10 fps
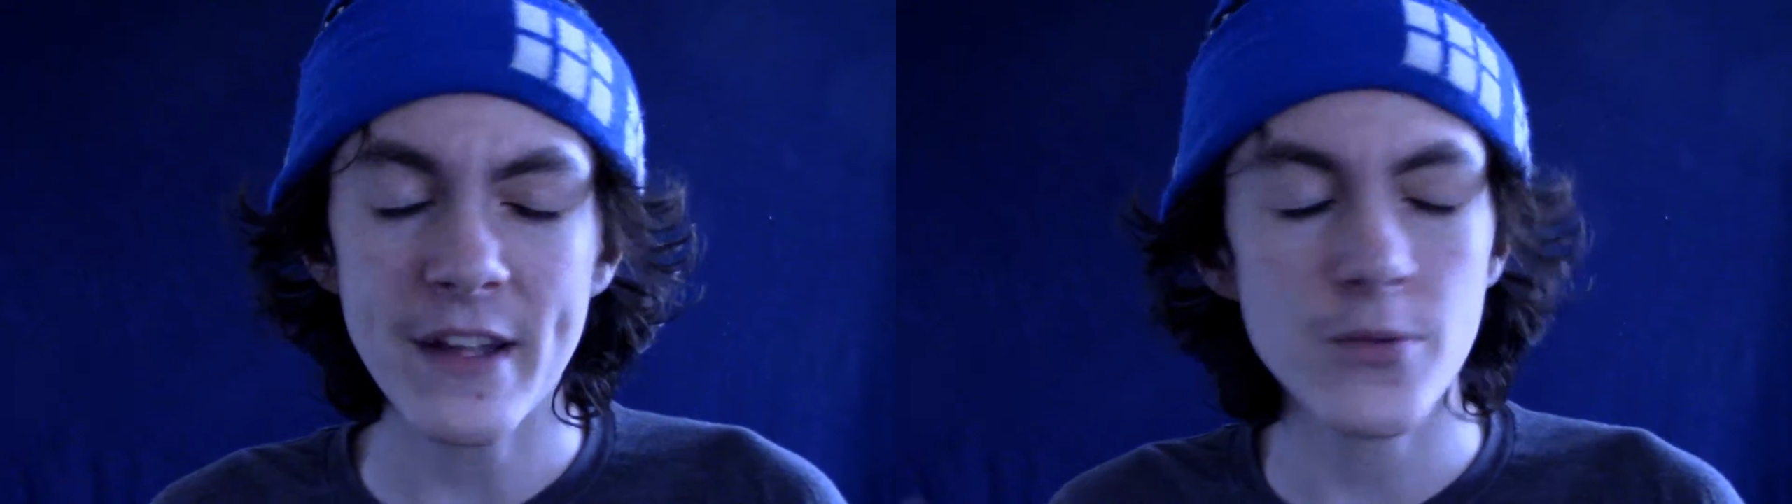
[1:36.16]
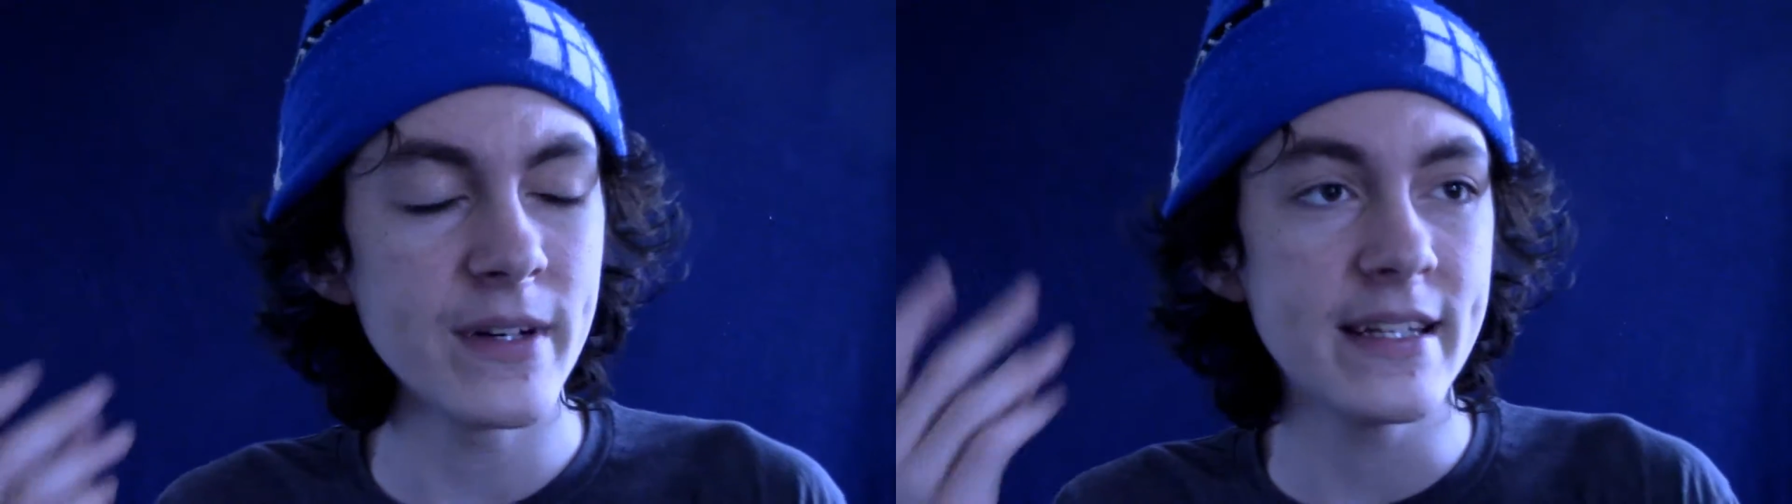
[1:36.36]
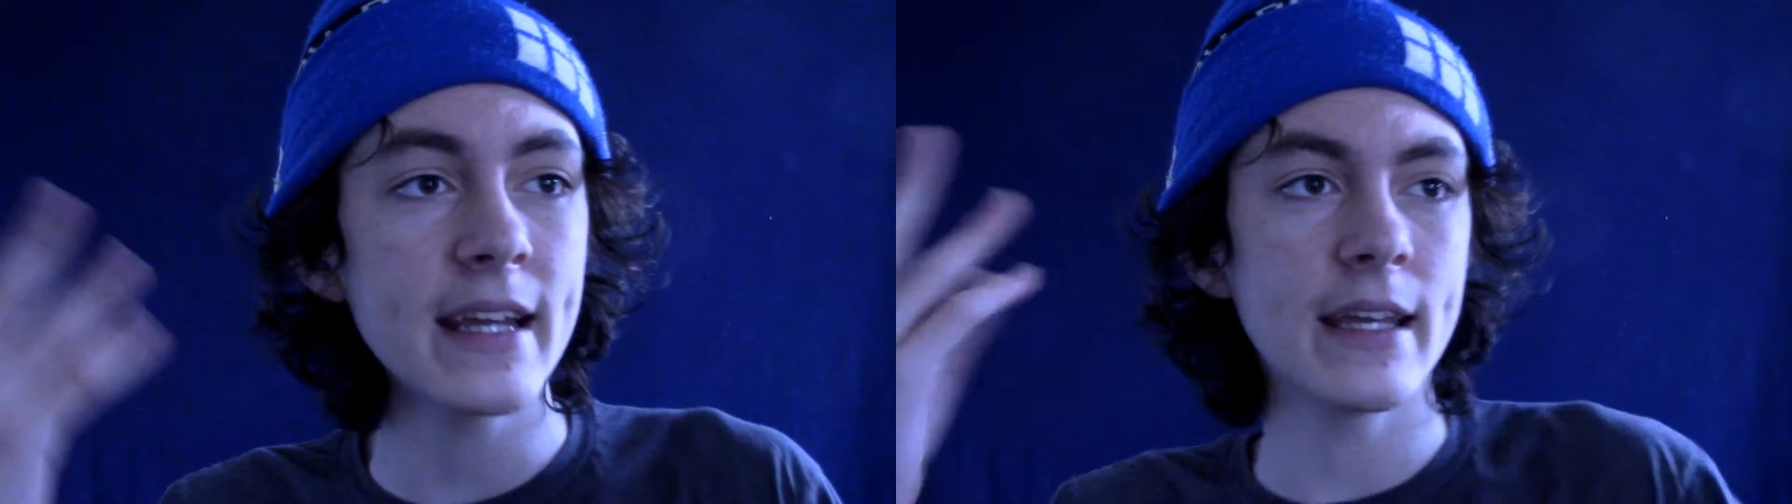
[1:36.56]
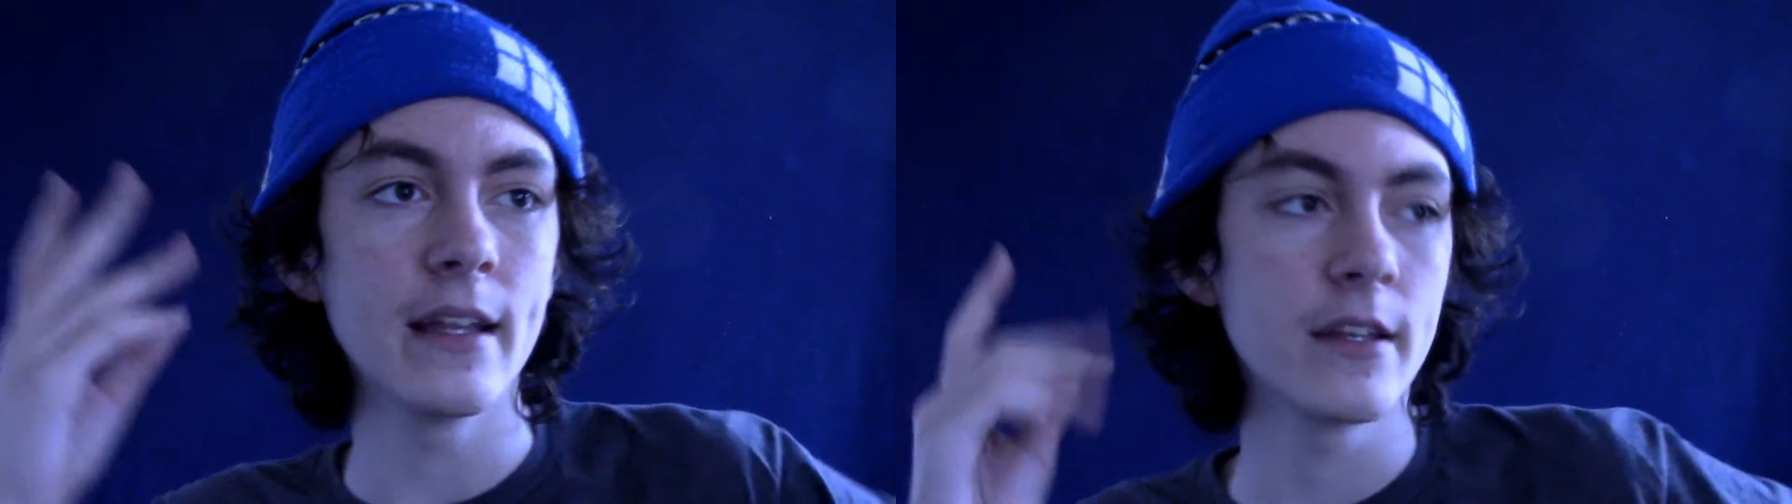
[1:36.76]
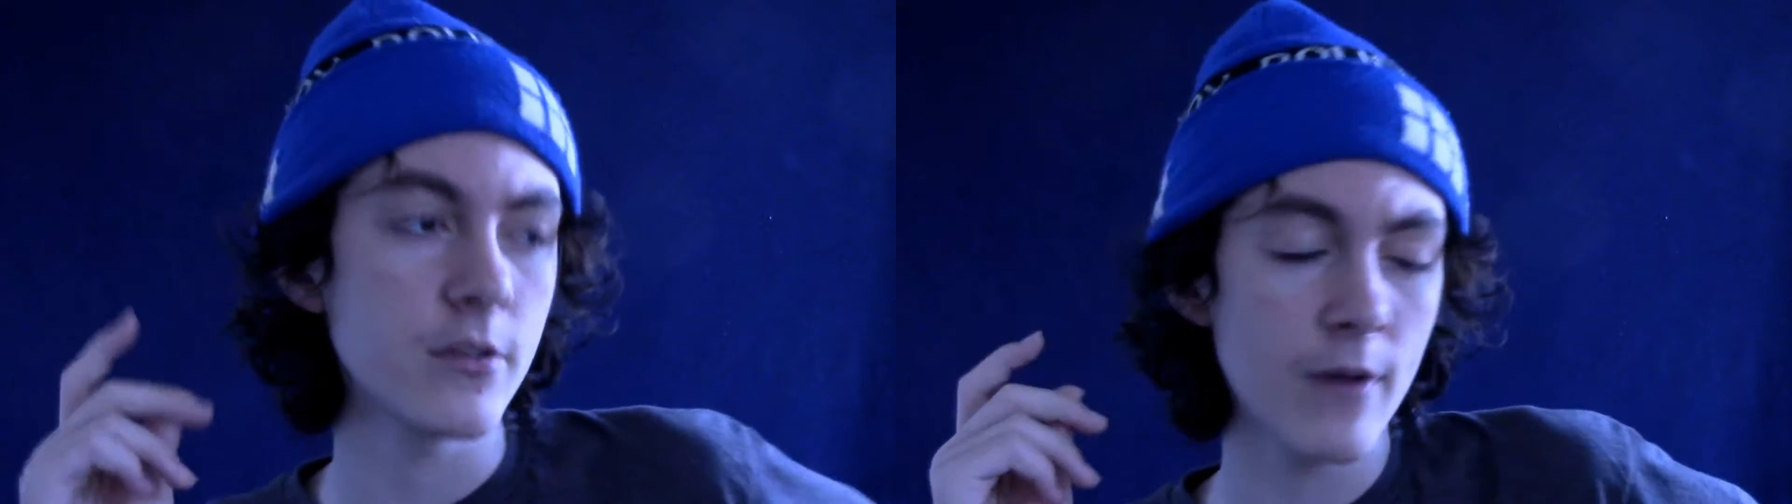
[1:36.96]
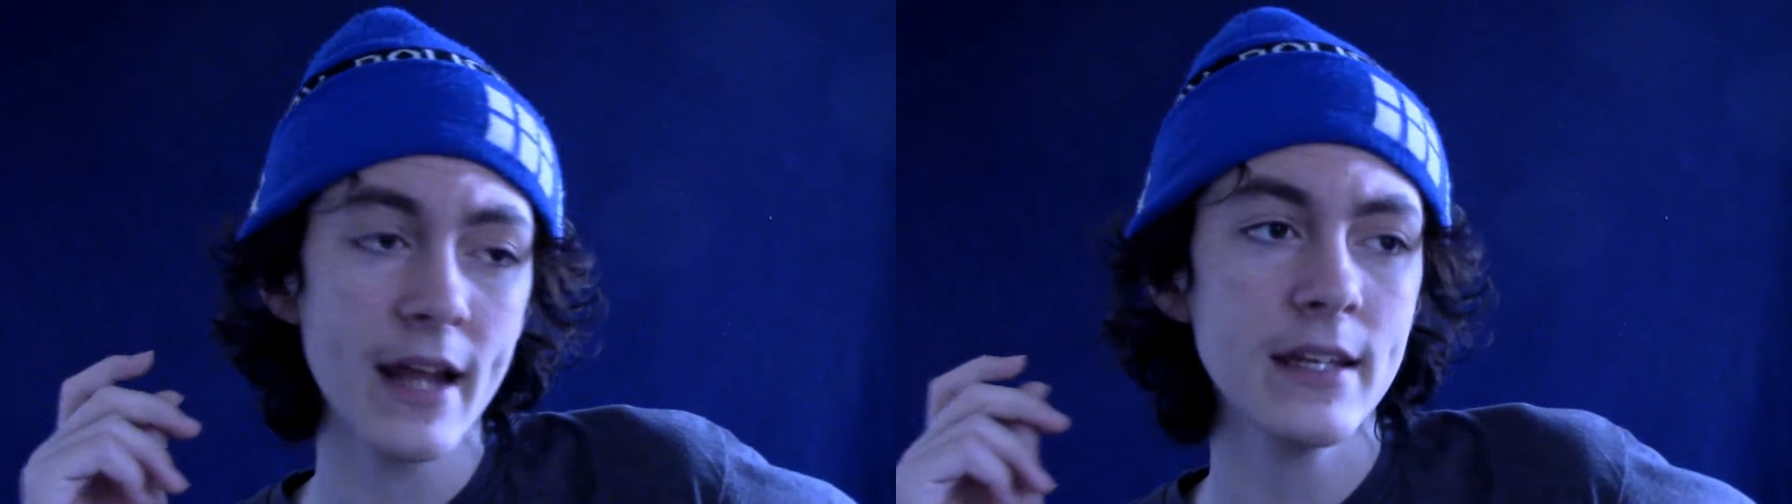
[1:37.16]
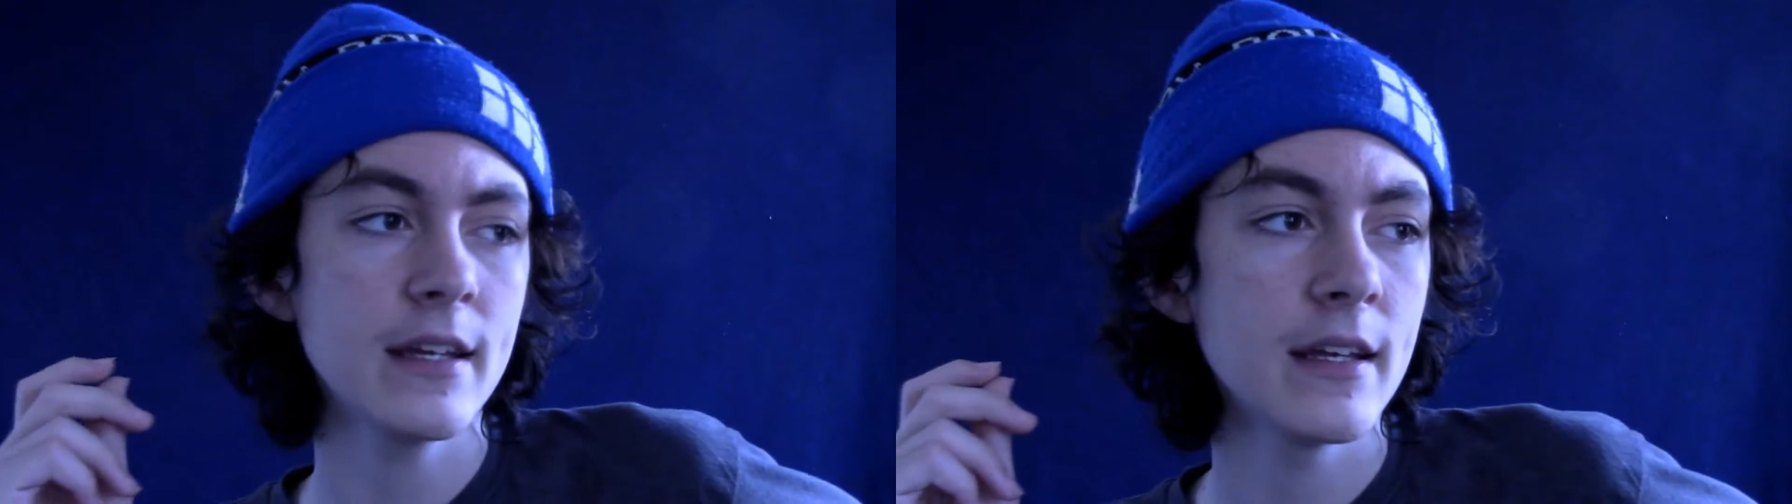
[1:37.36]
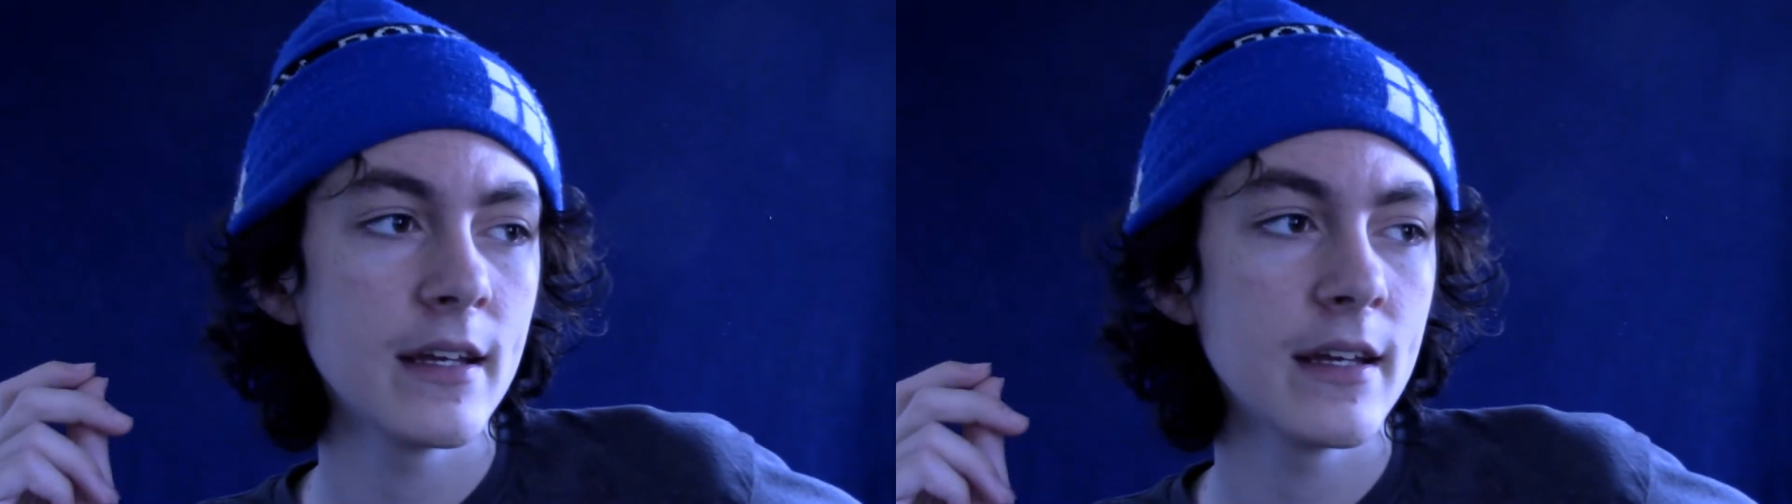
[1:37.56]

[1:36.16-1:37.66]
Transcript: That's ridiculous, right?